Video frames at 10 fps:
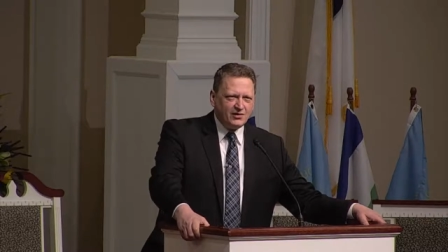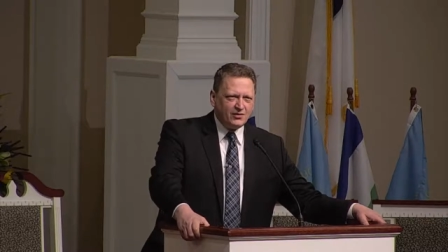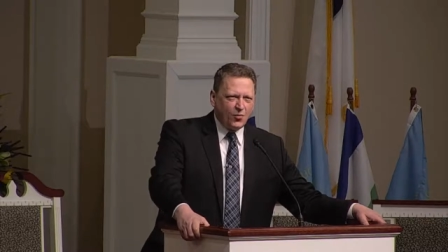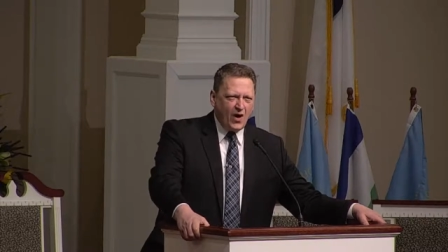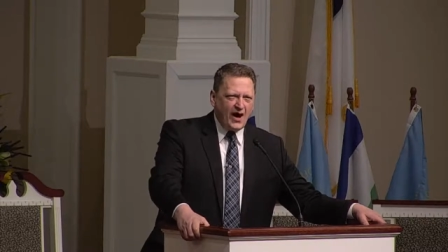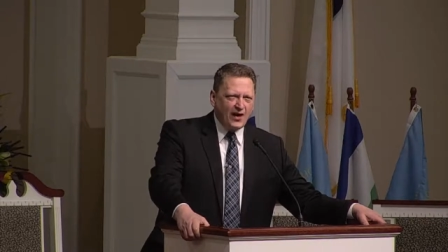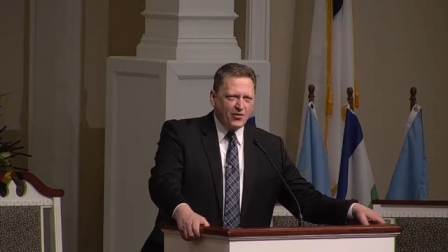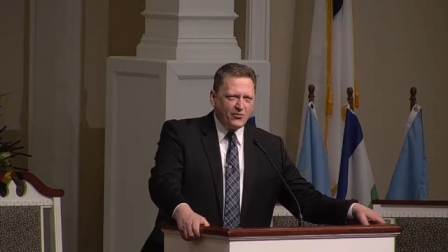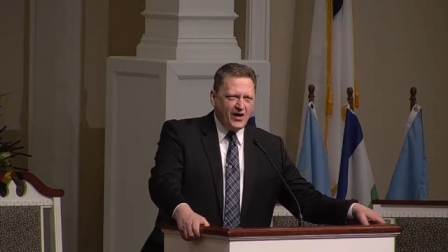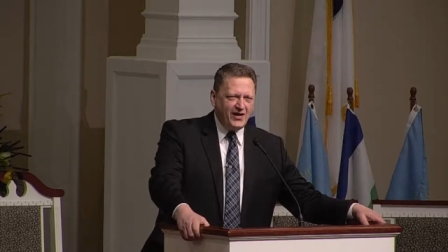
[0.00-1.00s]
wire
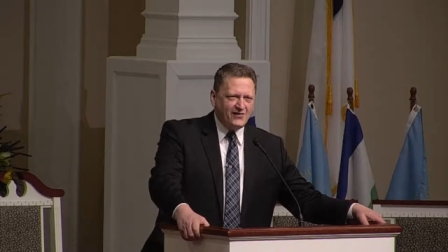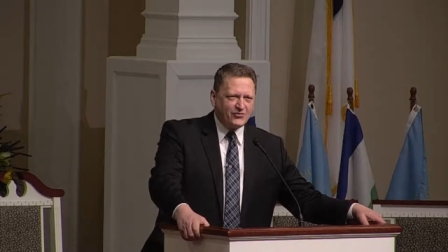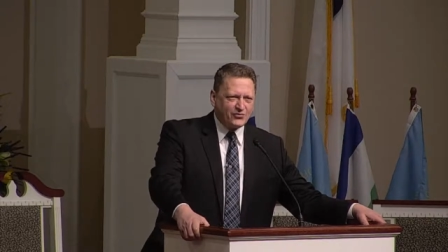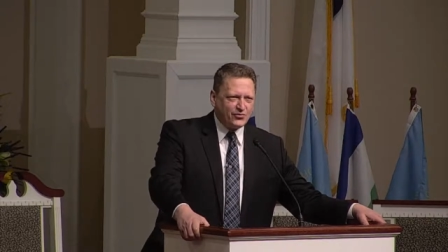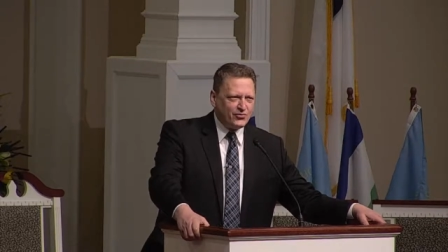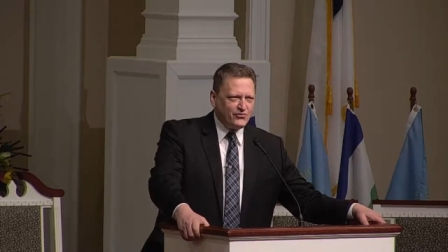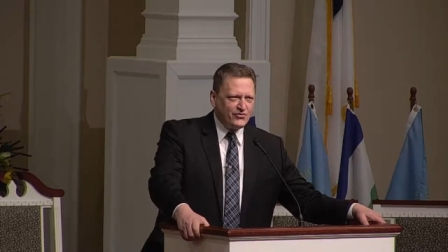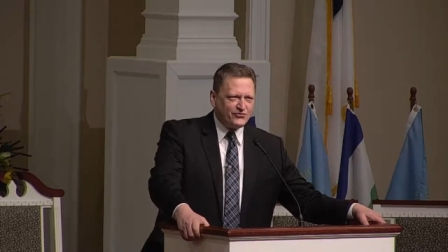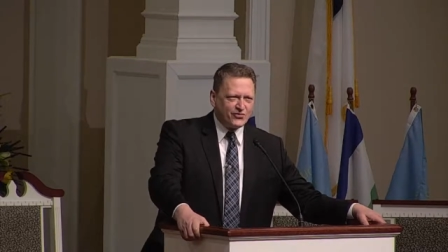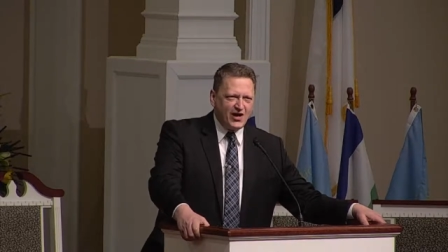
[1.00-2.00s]
running through the
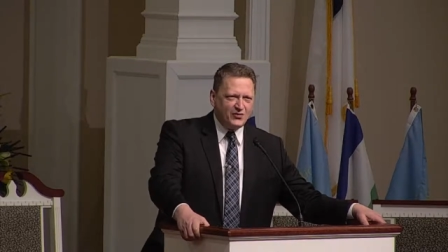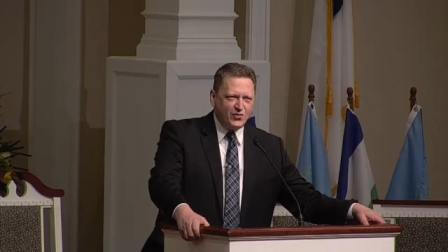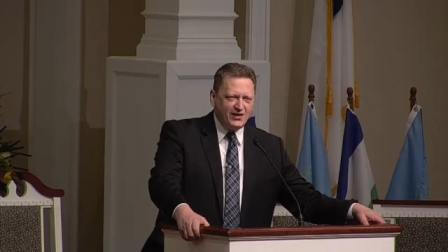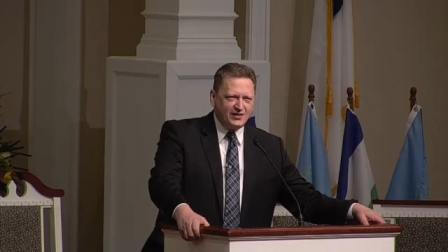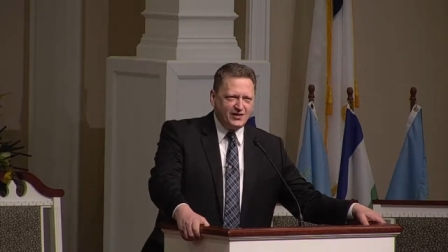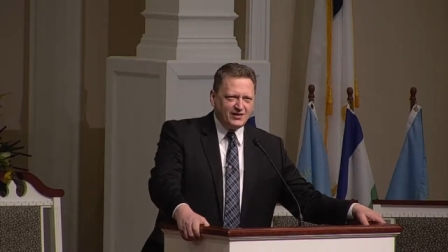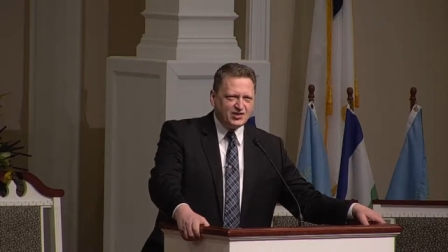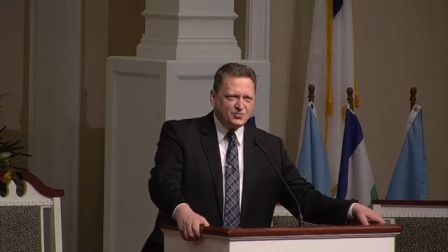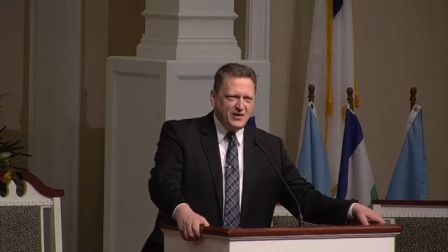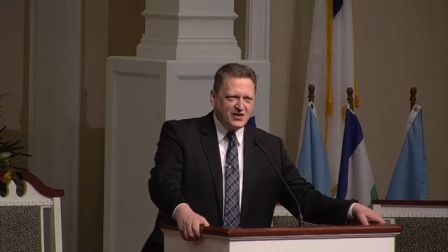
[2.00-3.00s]
front window and a
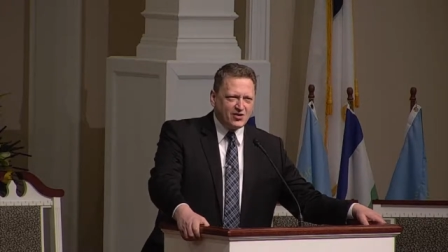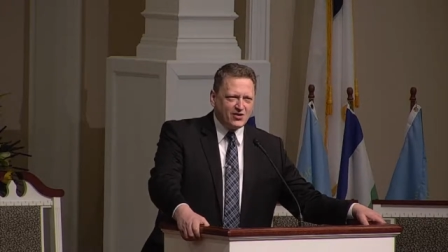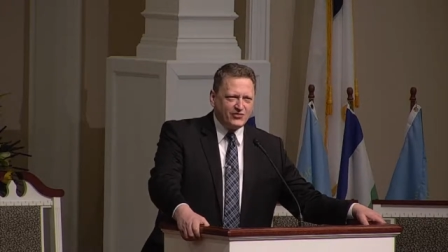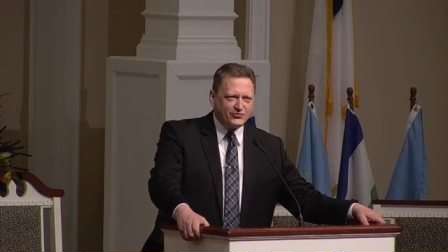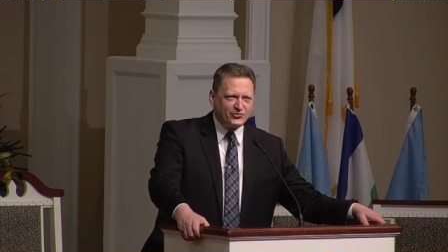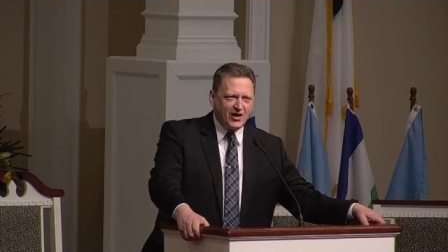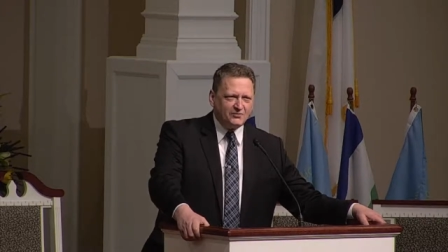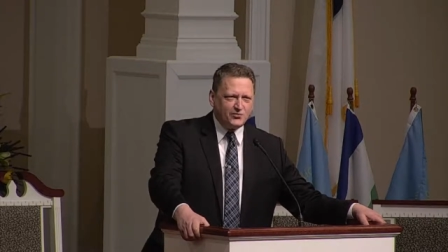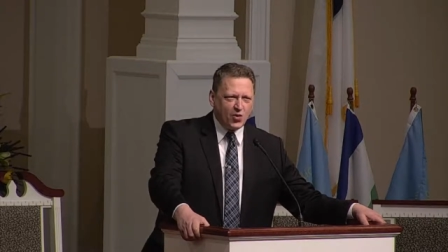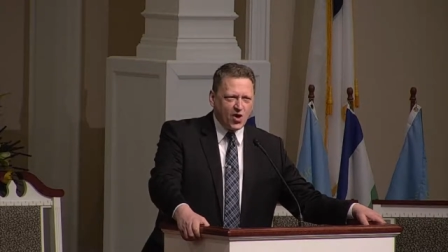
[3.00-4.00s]
speaker on the front
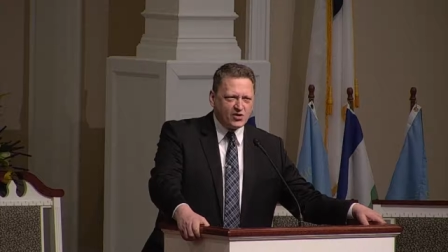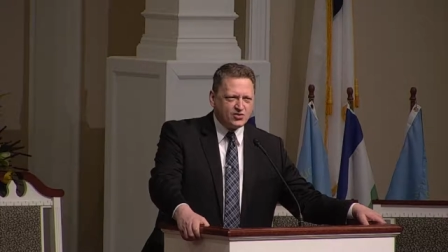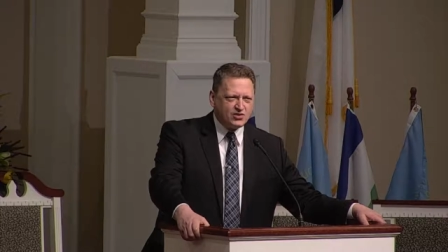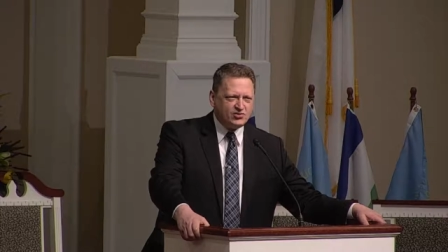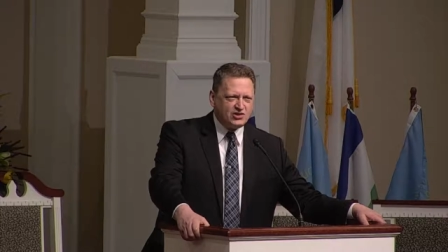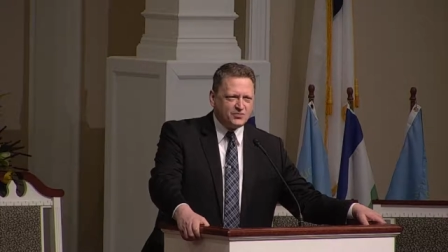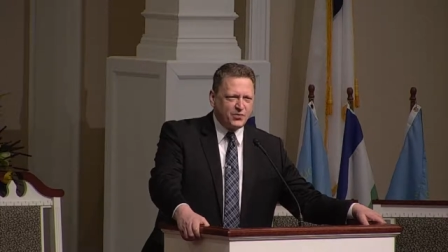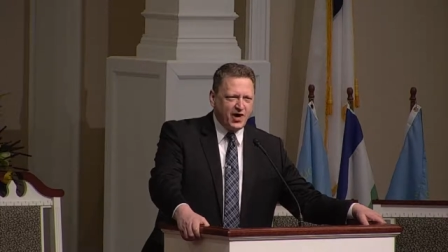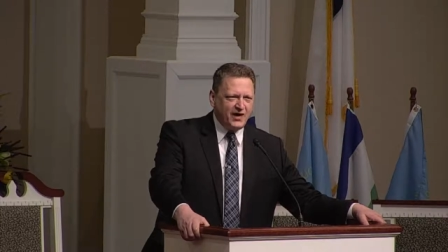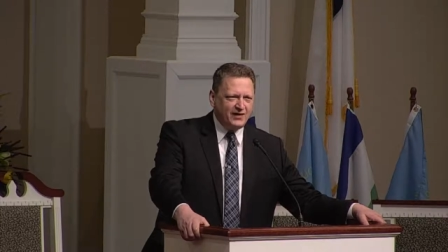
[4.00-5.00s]
porch, and she's
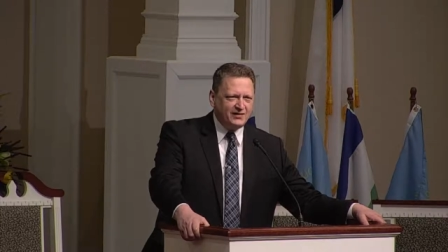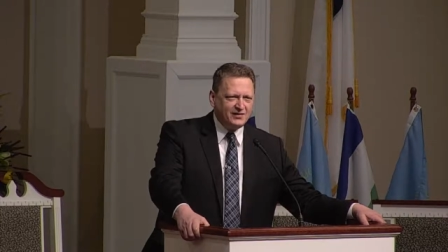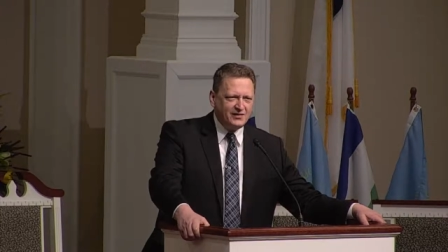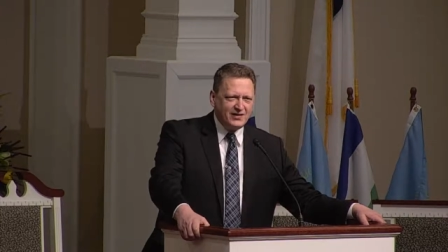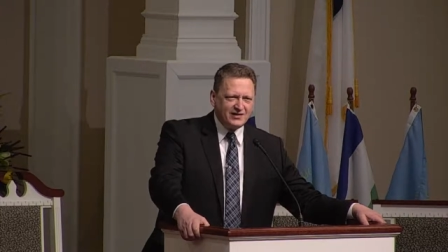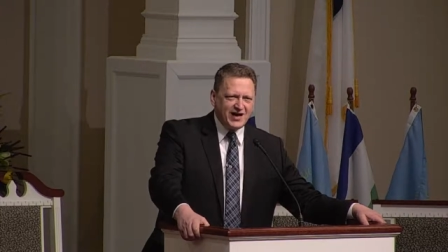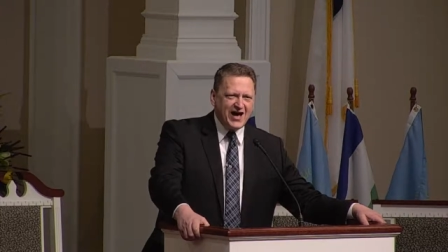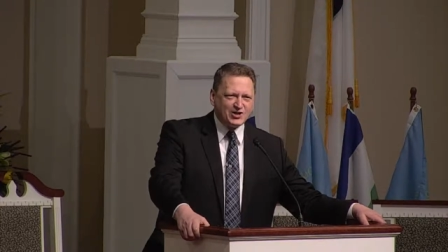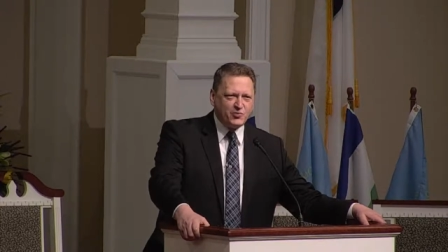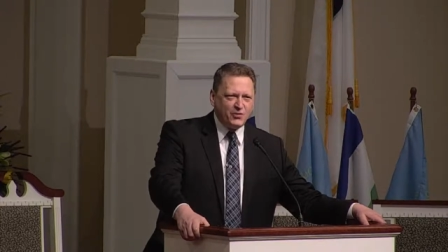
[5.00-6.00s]
playing
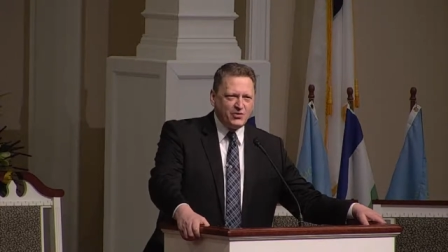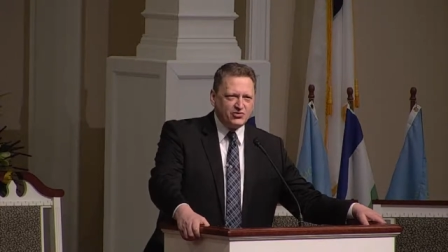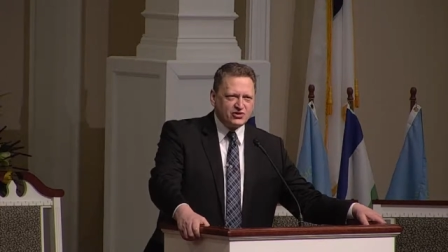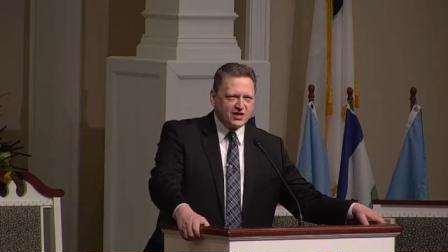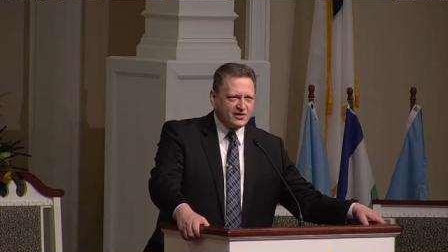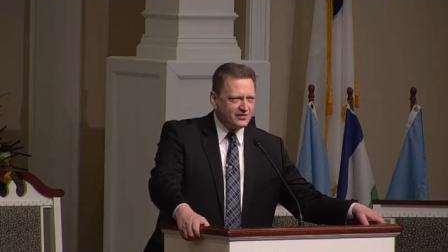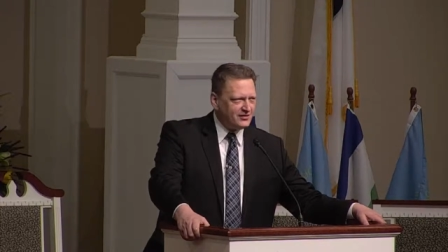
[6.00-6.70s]
gospel music